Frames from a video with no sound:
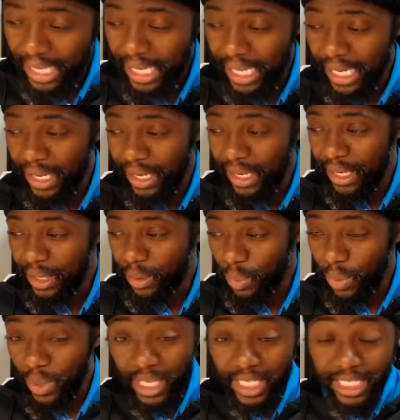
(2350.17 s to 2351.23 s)
uh,
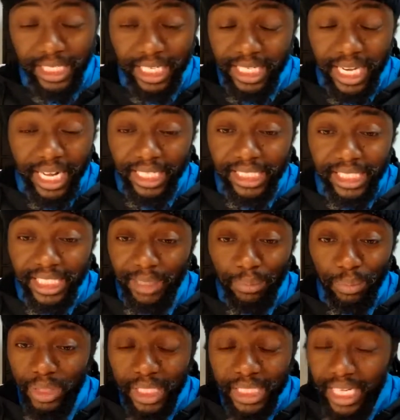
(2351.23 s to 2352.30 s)
whether it's just like
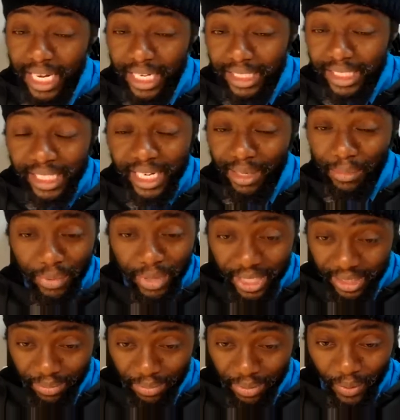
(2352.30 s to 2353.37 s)
simple, just like
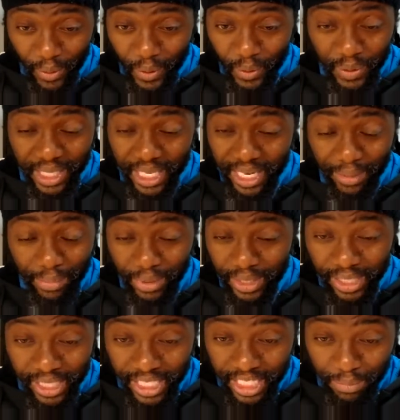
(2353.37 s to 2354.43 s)
celebrate because we're
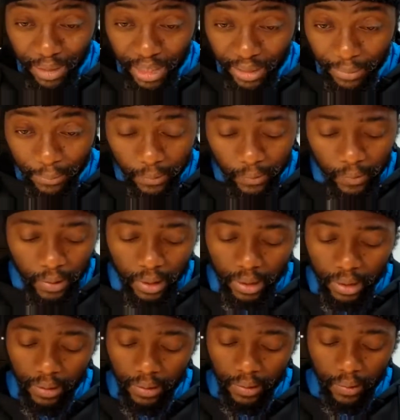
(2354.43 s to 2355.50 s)
celebrating as people.
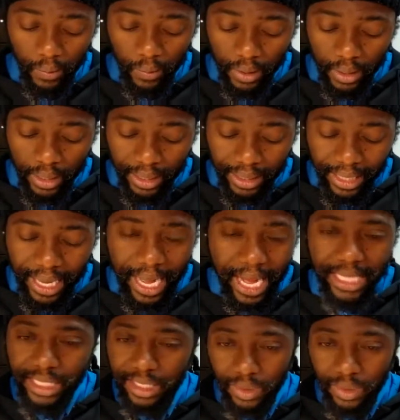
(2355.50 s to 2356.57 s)
You know, the
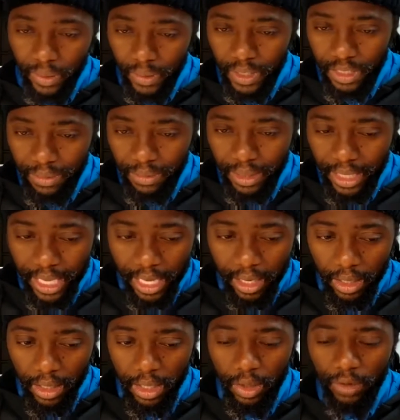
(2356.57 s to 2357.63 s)
arts has always been there.
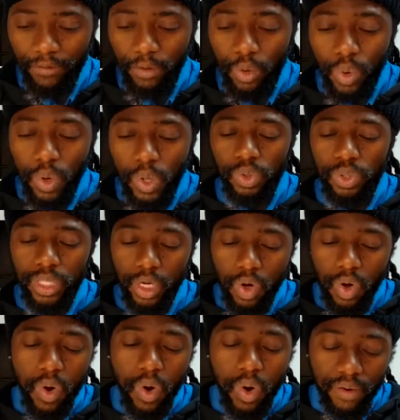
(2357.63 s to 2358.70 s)
And if you go to the
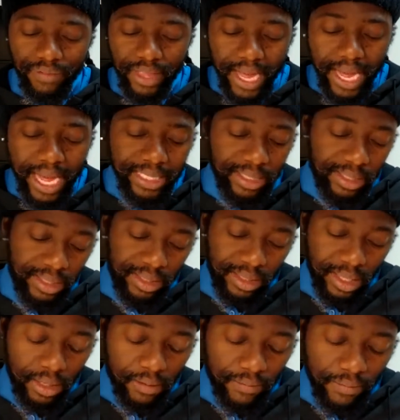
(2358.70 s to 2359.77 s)
core of the arts
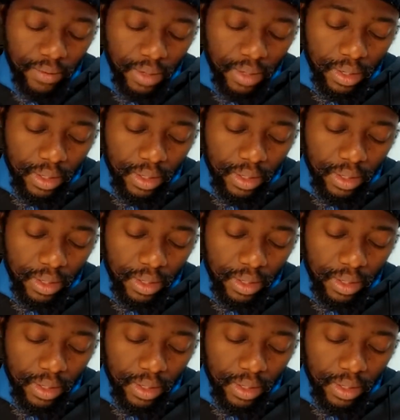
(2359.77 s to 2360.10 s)
itself,